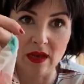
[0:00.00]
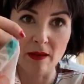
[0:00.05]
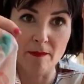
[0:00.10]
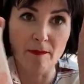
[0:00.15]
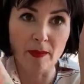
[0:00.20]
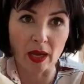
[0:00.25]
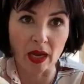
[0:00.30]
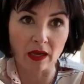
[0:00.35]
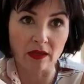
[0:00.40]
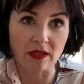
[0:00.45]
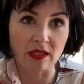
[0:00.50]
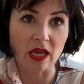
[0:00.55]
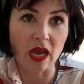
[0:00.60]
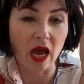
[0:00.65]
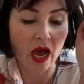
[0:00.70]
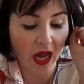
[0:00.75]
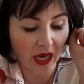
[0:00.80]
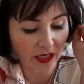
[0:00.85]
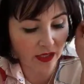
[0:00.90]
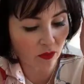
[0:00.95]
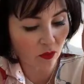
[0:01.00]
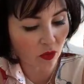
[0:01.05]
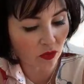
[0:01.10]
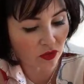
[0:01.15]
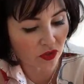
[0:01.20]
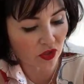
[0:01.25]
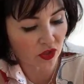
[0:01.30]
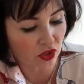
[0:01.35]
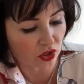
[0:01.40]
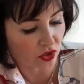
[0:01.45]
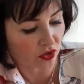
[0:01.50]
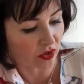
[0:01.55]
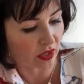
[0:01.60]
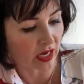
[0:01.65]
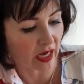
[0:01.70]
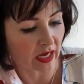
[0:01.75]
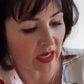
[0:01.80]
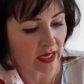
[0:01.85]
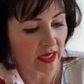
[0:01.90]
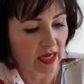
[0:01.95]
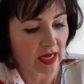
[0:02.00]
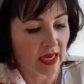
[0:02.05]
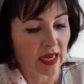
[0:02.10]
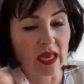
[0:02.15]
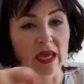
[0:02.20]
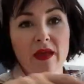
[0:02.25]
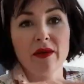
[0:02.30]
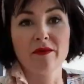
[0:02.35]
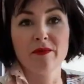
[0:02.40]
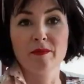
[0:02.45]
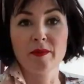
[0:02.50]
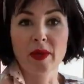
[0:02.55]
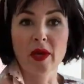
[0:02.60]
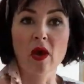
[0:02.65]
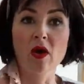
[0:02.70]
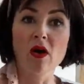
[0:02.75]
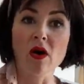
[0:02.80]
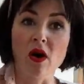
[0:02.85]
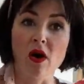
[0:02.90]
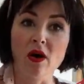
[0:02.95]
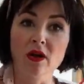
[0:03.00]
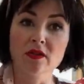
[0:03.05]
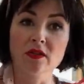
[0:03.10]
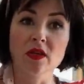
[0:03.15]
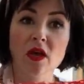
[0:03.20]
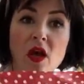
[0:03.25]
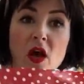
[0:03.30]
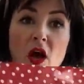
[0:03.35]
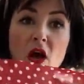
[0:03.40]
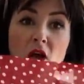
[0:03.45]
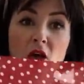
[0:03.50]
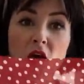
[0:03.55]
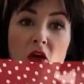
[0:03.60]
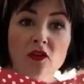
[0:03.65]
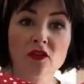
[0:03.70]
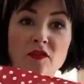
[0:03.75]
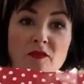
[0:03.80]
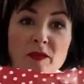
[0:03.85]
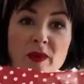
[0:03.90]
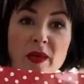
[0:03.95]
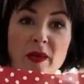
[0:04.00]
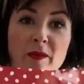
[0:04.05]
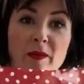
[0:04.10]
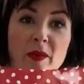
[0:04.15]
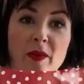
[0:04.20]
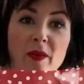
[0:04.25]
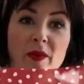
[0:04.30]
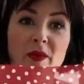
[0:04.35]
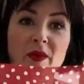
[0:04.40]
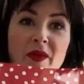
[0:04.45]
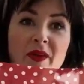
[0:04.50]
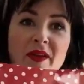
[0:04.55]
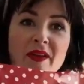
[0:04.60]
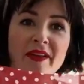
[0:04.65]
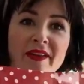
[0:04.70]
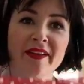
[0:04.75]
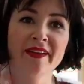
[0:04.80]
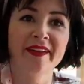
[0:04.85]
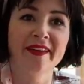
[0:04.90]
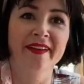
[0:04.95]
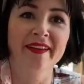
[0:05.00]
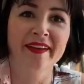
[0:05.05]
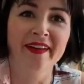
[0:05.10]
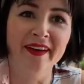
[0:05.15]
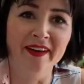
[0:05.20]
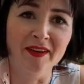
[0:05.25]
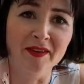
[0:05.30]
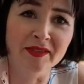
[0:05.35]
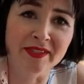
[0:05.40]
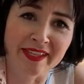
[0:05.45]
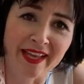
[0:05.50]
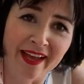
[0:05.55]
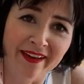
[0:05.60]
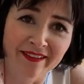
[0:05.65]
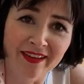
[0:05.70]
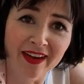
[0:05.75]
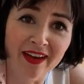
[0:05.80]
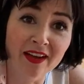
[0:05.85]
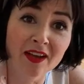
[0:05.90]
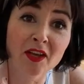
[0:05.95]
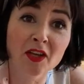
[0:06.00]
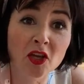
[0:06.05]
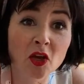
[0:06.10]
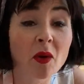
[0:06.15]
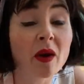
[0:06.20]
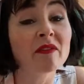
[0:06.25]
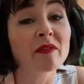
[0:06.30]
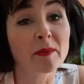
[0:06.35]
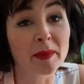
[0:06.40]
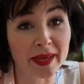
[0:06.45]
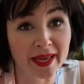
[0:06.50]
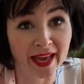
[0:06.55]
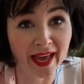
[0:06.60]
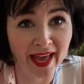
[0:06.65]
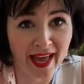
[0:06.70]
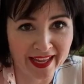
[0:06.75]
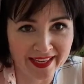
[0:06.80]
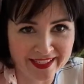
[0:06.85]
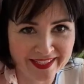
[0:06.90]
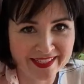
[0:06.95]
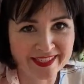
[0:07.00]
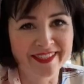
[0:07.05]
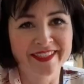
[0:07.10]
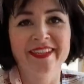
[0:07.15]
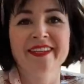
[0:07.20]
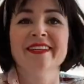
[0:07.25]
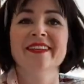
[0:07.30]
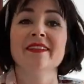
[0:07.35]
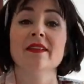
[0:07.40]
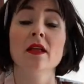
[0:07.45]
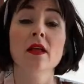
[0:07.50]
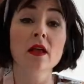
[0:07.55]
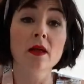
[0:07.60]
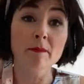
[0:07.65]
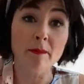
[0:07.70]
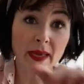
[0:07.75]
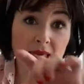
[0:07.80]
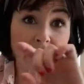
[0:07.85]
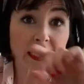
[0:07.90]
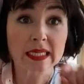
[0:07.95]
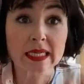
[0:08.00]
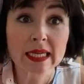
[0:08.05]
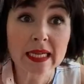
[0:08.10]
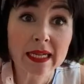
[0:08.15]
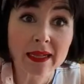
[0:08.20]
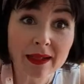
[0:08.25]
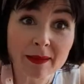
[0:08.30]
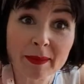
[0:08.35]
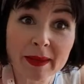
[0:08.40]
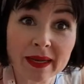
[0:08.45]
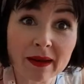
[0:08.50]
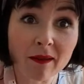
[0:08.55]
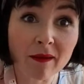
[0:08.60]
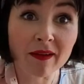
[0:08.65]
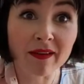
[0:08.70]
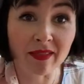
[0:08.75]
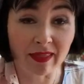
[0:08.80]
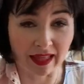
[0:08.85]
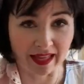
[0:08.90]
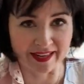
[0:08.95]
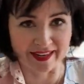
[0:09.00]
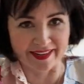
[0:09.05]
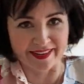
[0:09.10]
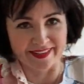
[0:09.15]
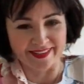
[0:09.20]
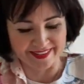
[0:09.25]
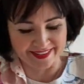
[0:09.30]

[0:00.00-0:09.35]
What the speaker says: But I don't want to do that because a lot of people, oh Sarah, you have a big head. Make it a little bit longer then.